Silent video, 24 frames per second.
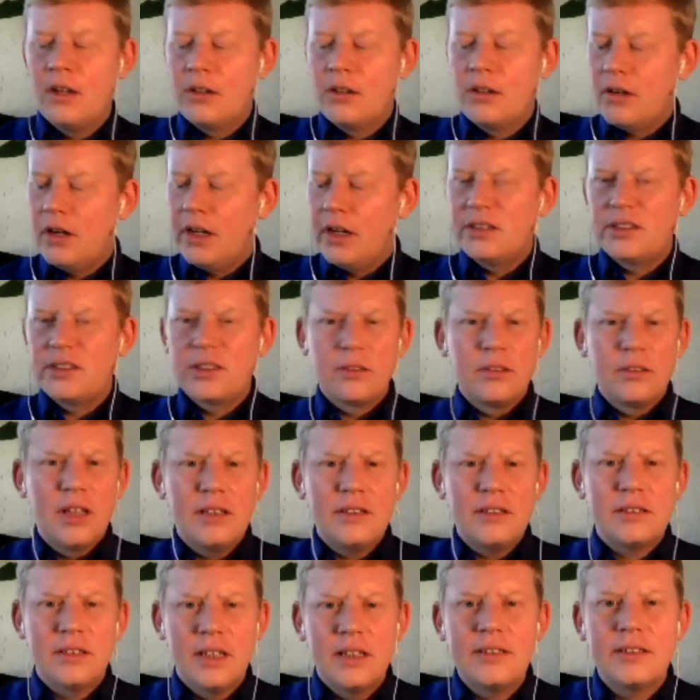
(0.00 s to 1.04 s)
Great. So
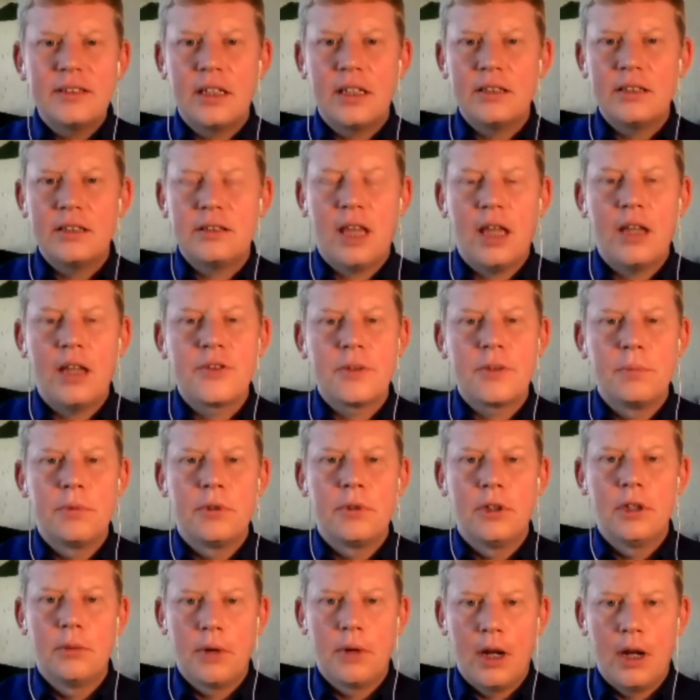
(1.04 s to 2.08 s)
let's get
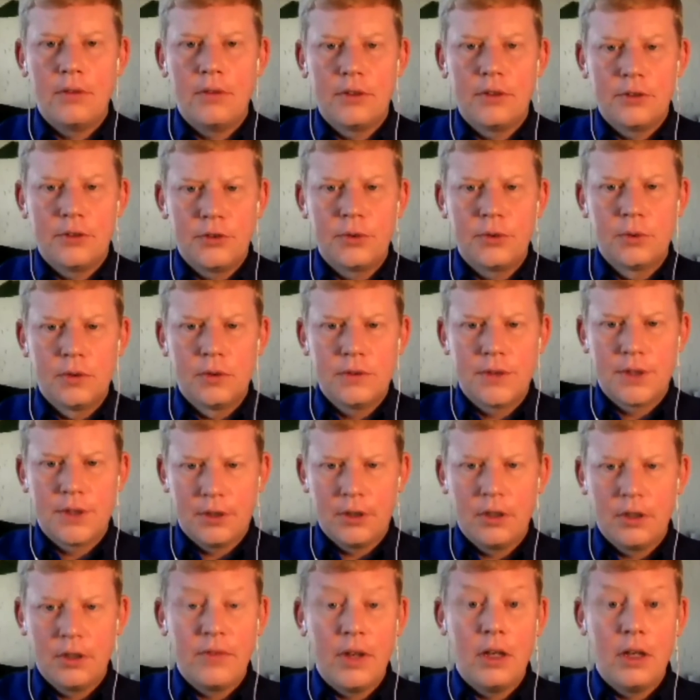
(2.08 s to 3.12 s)
tangible around the tools that
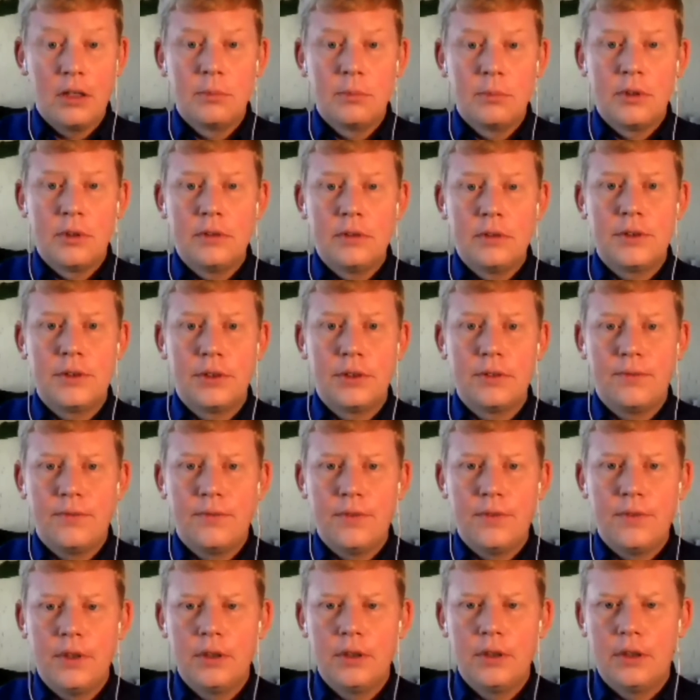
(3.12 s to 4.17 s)
are available to the
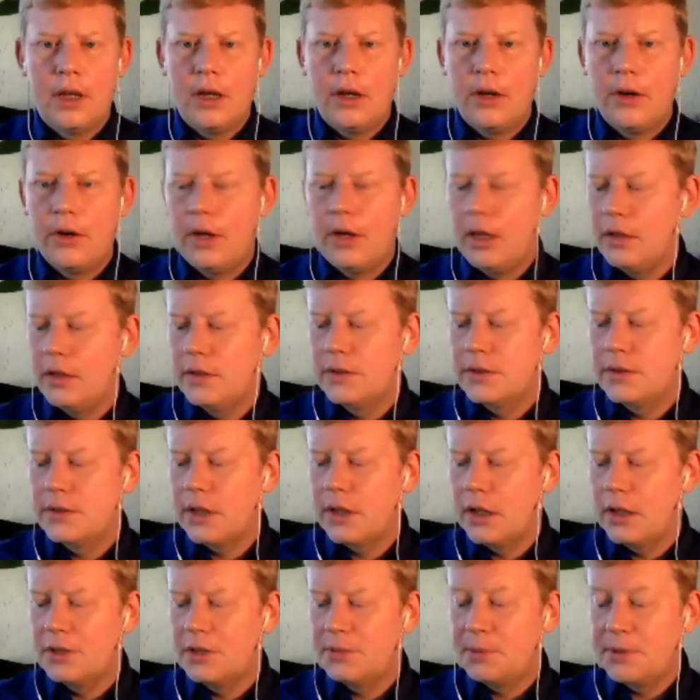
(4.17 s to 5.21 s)
field now, and
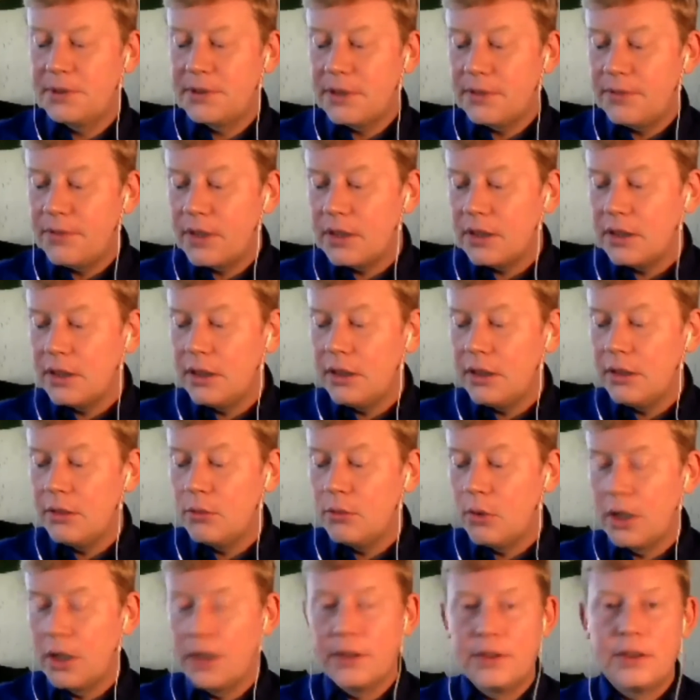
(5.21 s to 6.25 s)
specifically
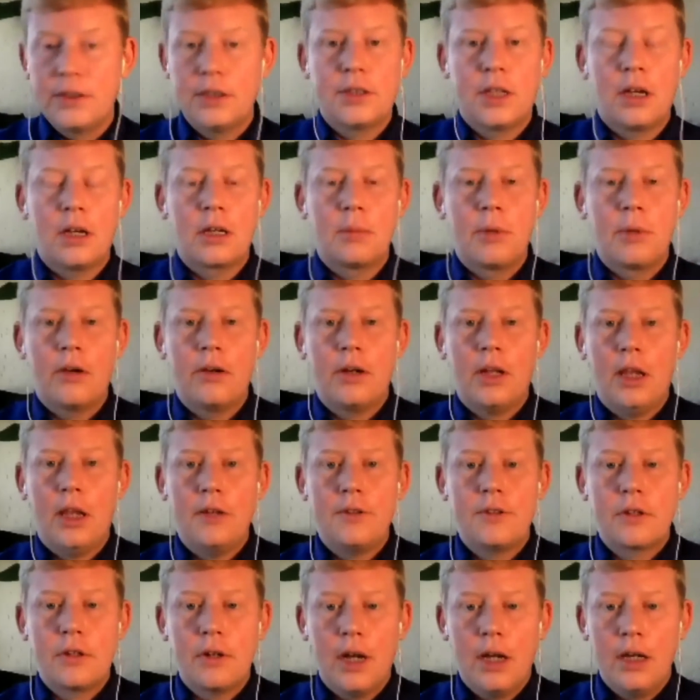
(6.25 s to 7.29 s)
wanting to talk about
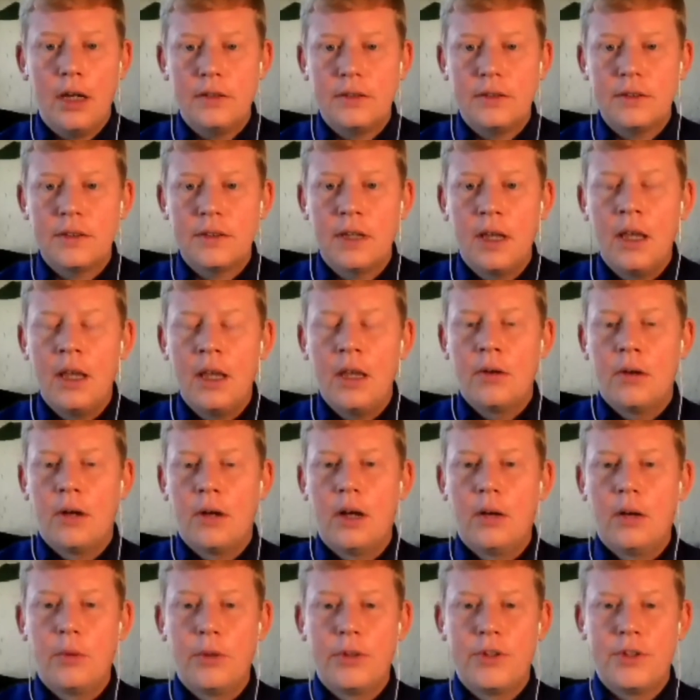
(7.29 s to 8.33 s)
hGrant,
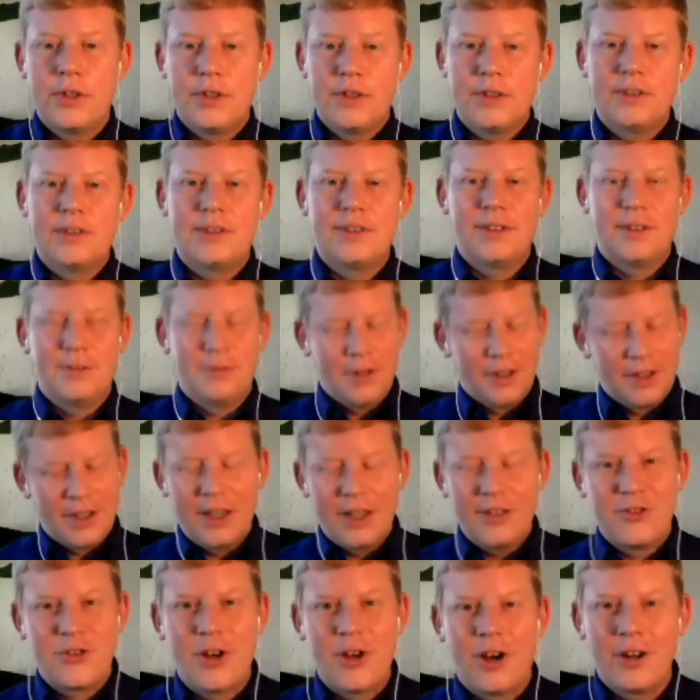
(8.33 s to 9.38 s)
which is,
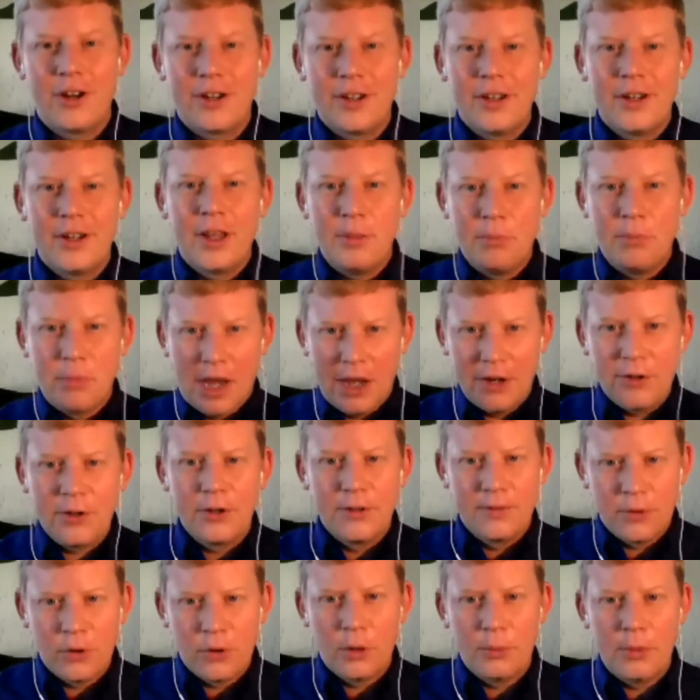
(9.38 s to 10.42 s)
again, jargon, a
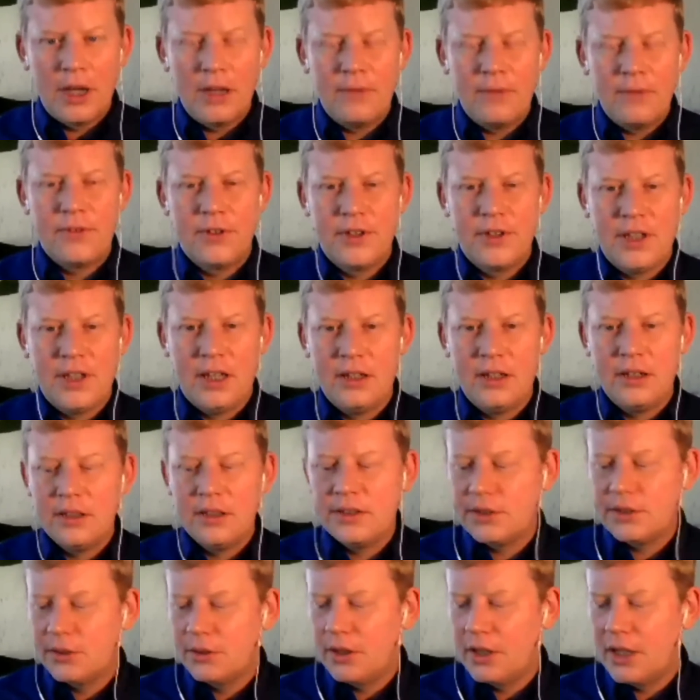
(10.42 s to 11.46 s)
micro format for data.
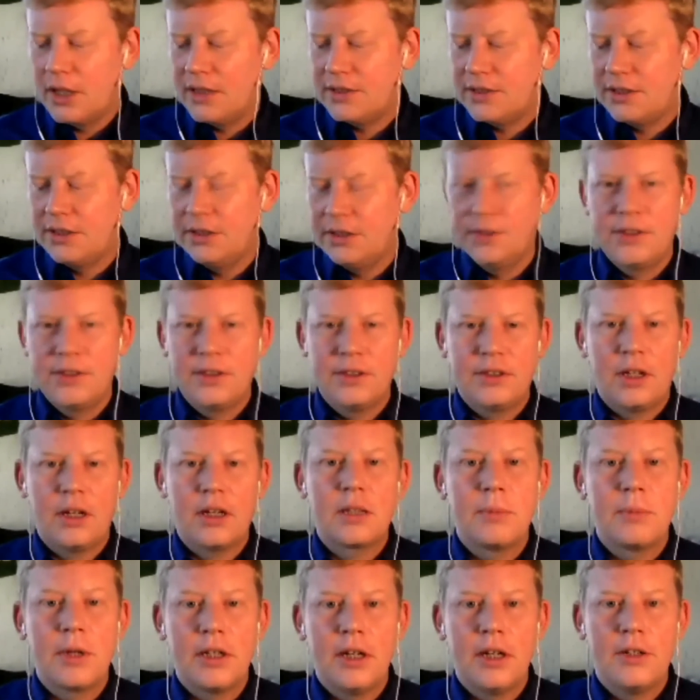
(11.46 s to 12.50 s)
So I'll ask you to
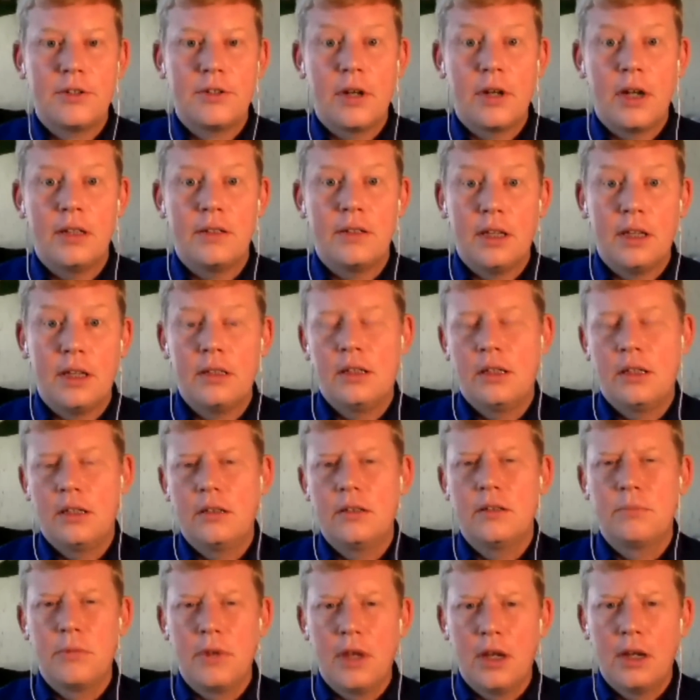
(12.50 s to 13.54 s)
talk about hGrant and
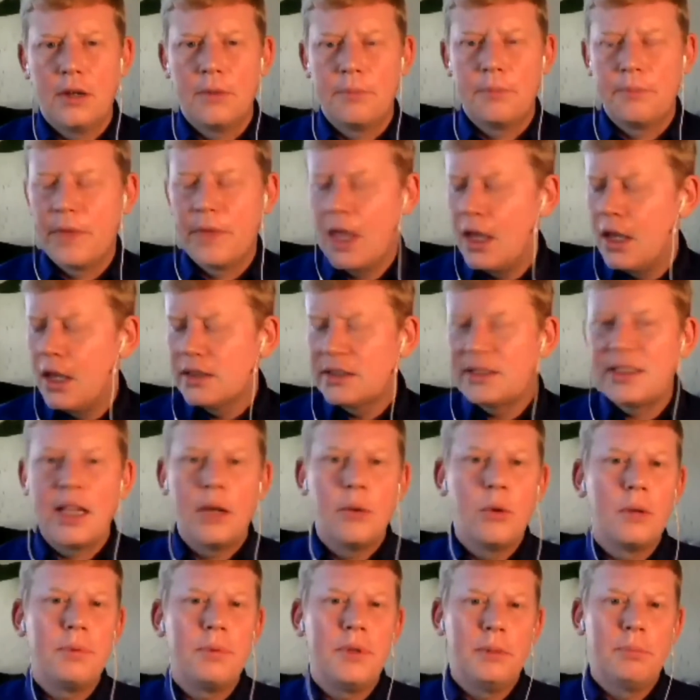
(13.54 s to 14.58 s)
then
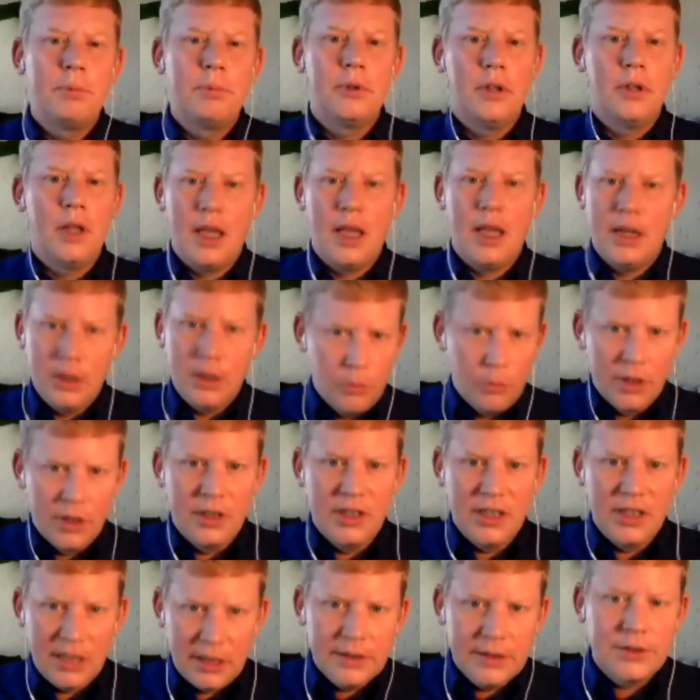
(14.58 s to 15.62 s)
say what
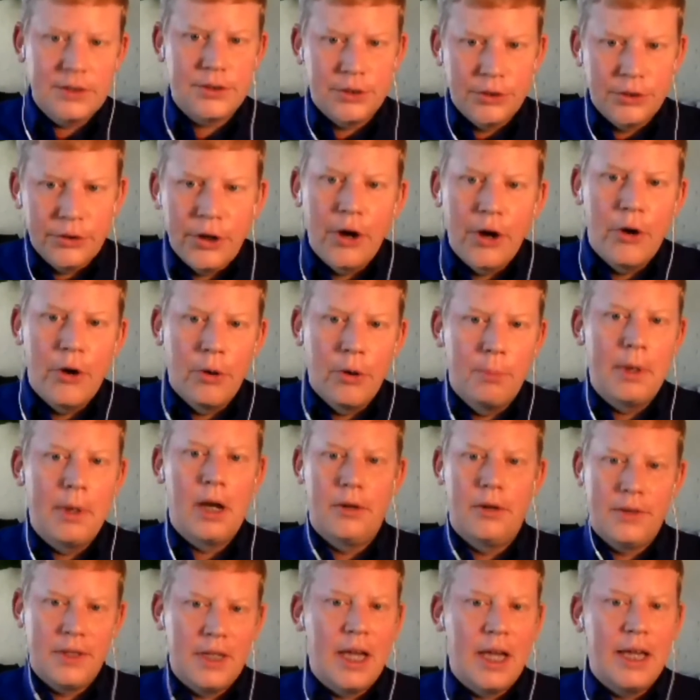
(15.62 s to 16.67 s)
anyone needs to know
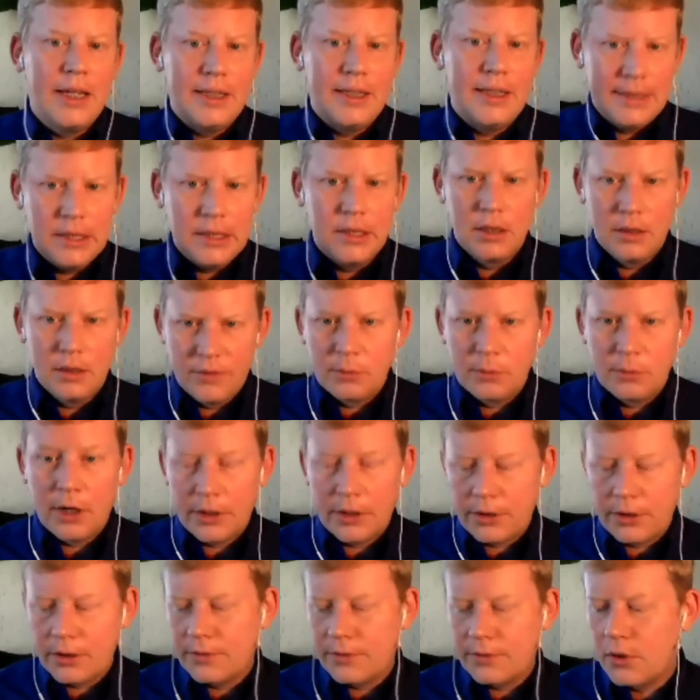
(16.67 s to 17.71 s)
about the idea of a
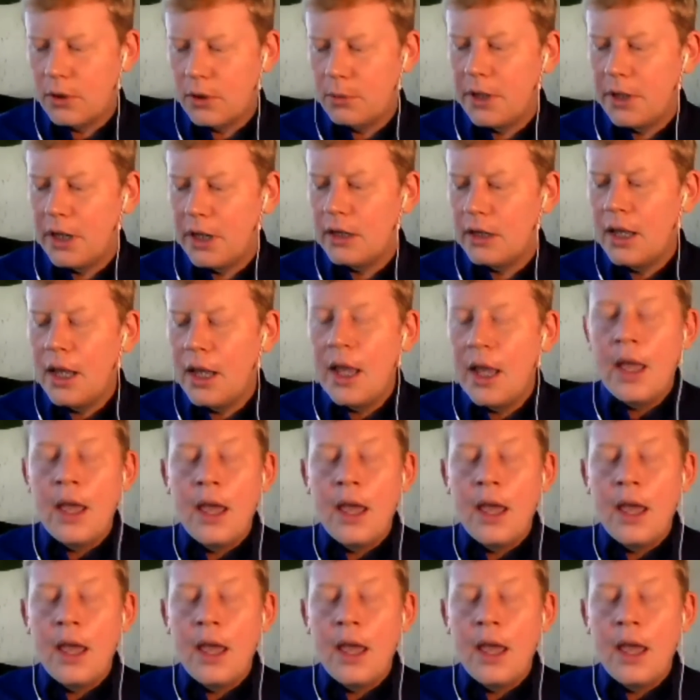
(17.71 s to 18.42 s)
micro format.